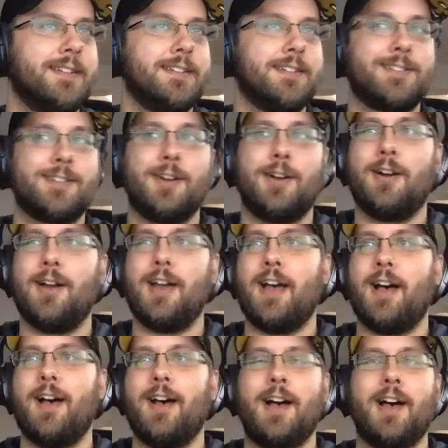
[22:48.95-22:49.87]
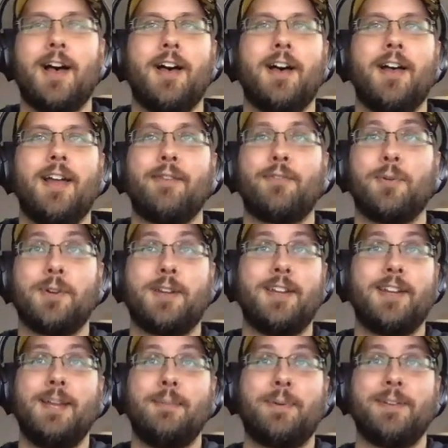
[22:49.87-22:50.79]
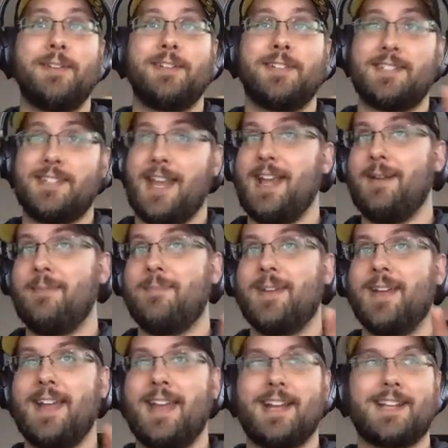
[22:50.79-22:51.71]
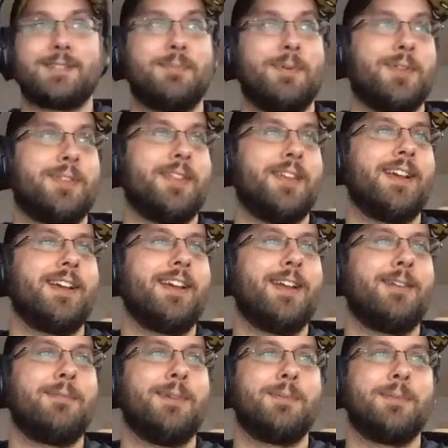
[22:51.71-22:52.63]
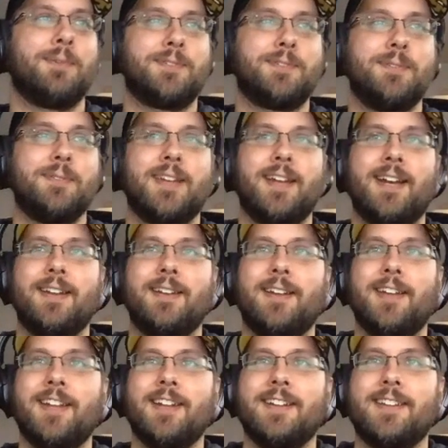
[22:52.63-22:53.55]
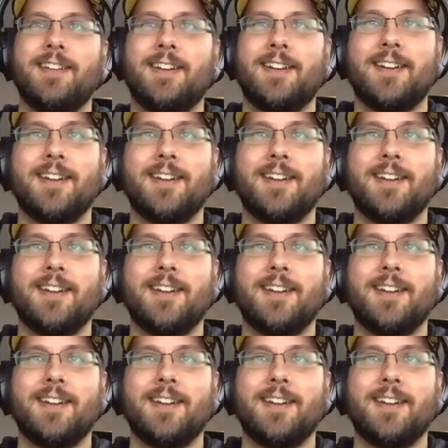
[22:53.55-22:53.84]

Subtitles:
So everyone can keep on their same expo thing, and we will do that. And